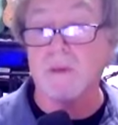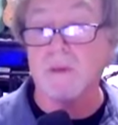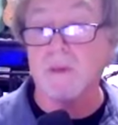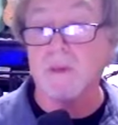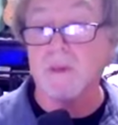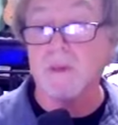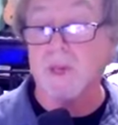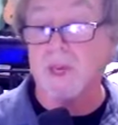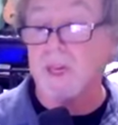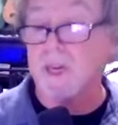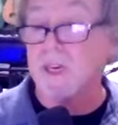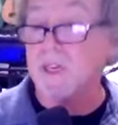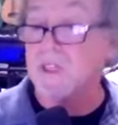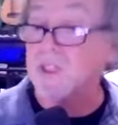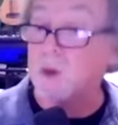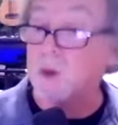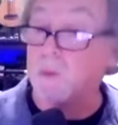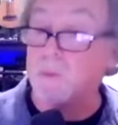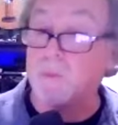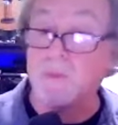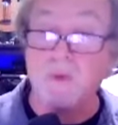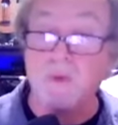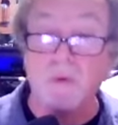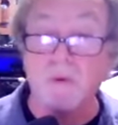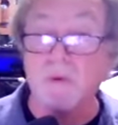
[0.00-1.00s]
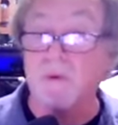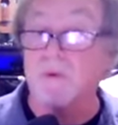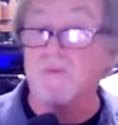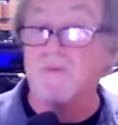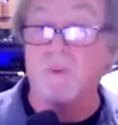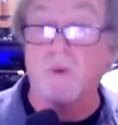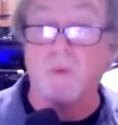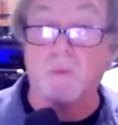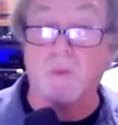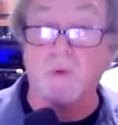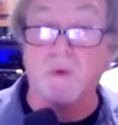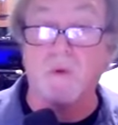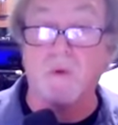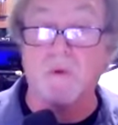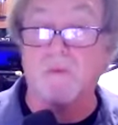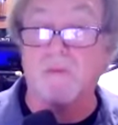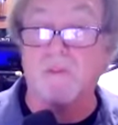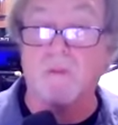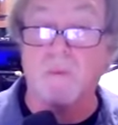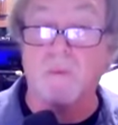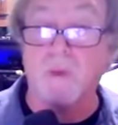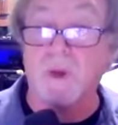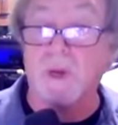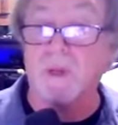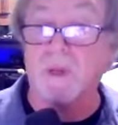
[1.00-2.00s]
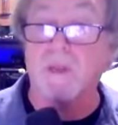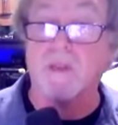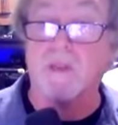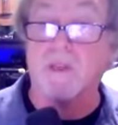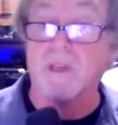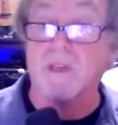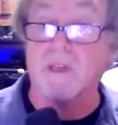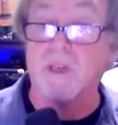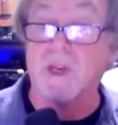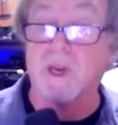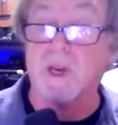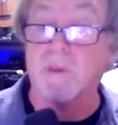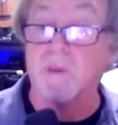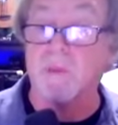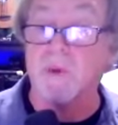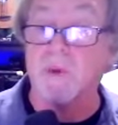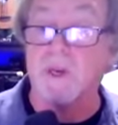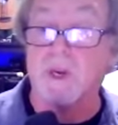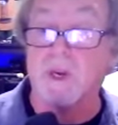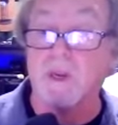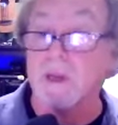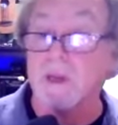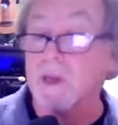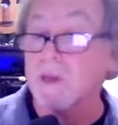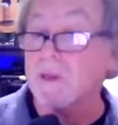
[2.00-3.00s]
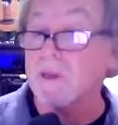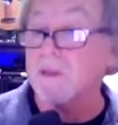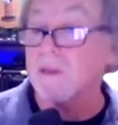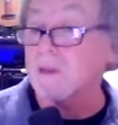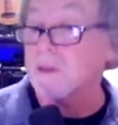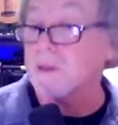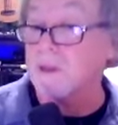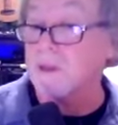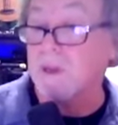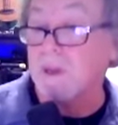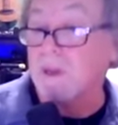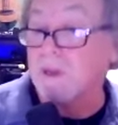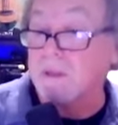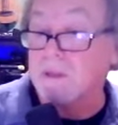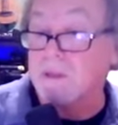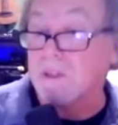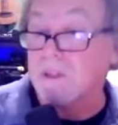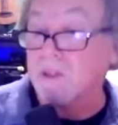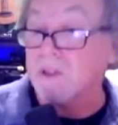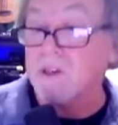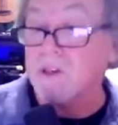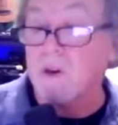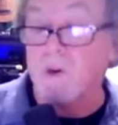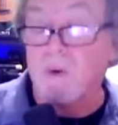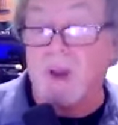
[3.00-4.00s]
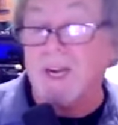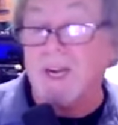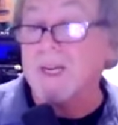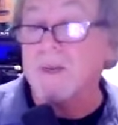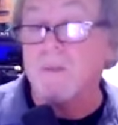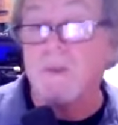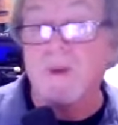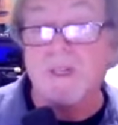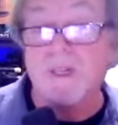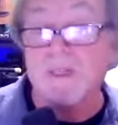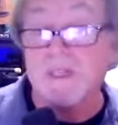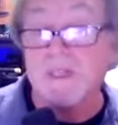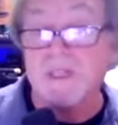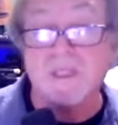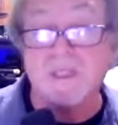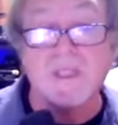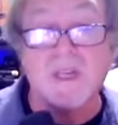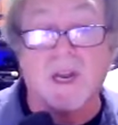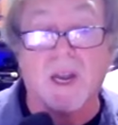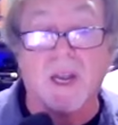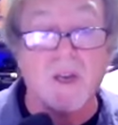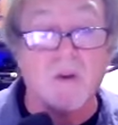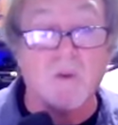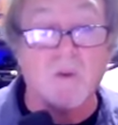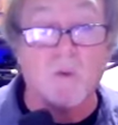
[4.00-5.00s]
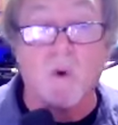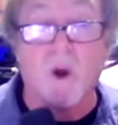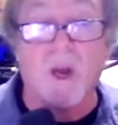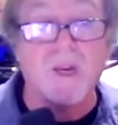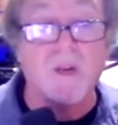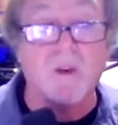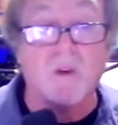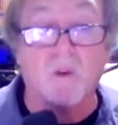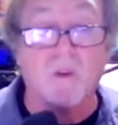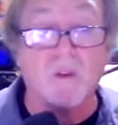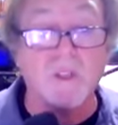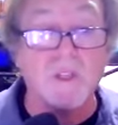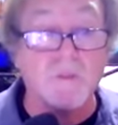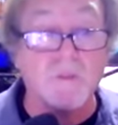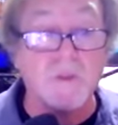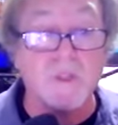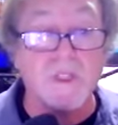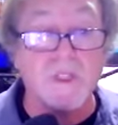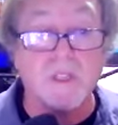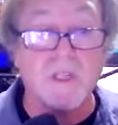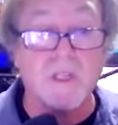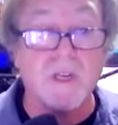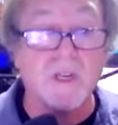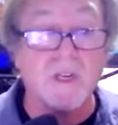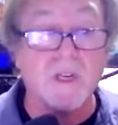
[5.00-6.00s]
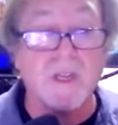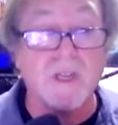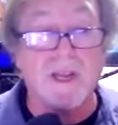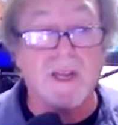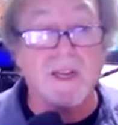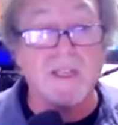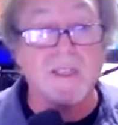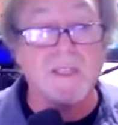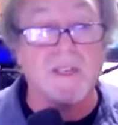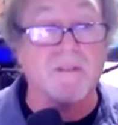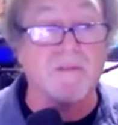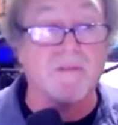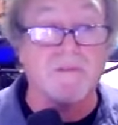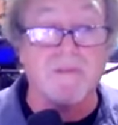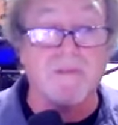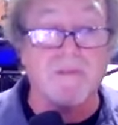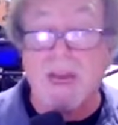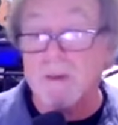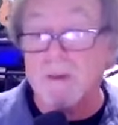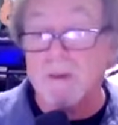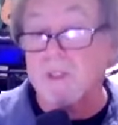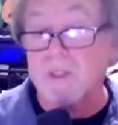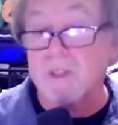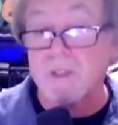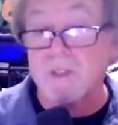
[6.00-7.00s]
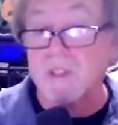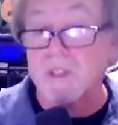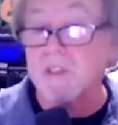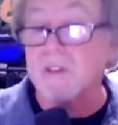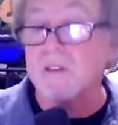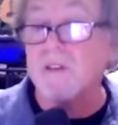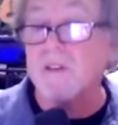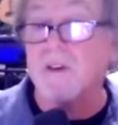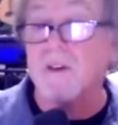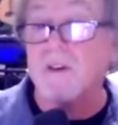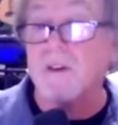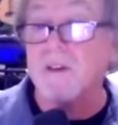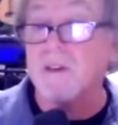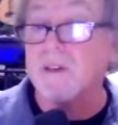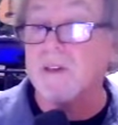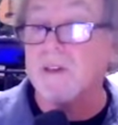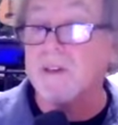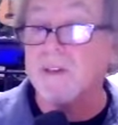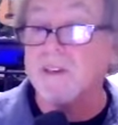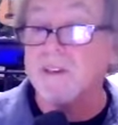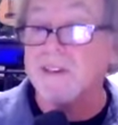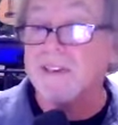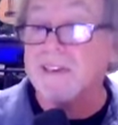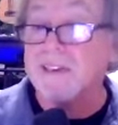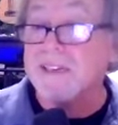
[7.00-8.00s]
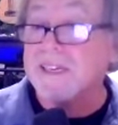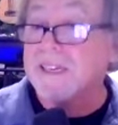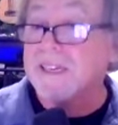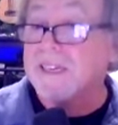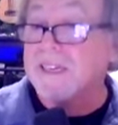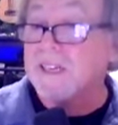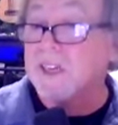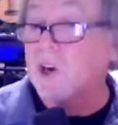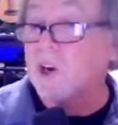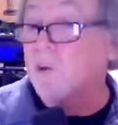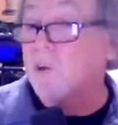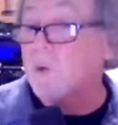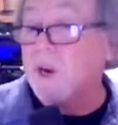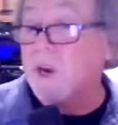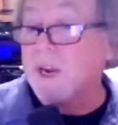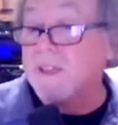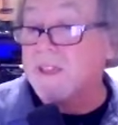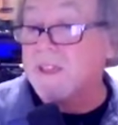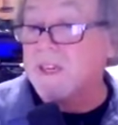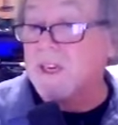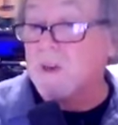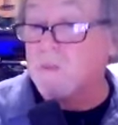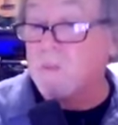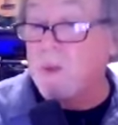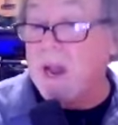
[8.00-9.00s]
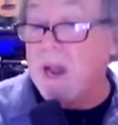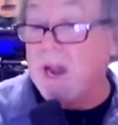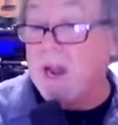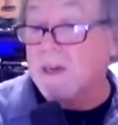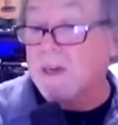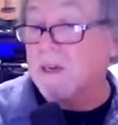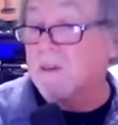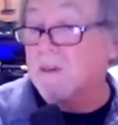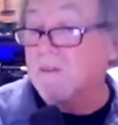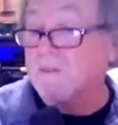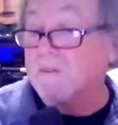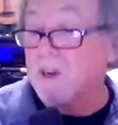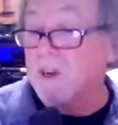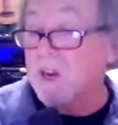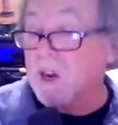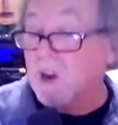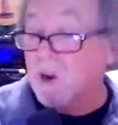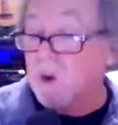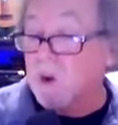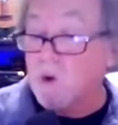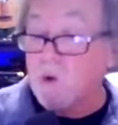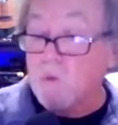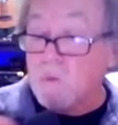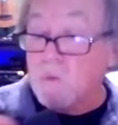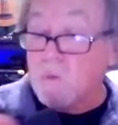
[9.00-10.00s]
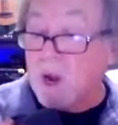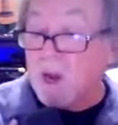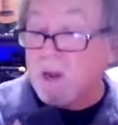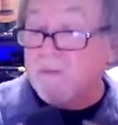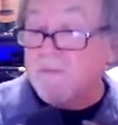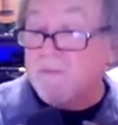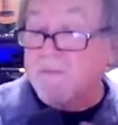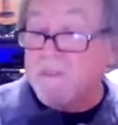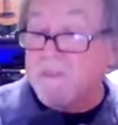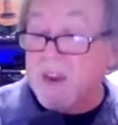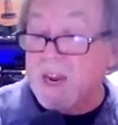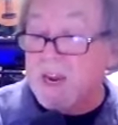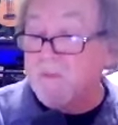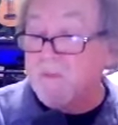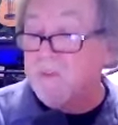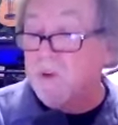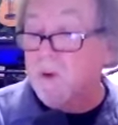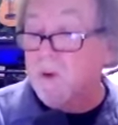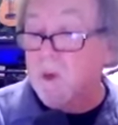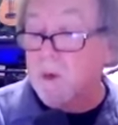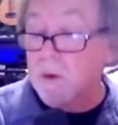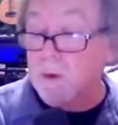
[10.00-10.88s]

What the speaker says: And it's a beautiful, beautiful melody. I mean, do you know anybody who doesn't like White Christmas? That's a fabulous song. You know, when I think back of who my favorite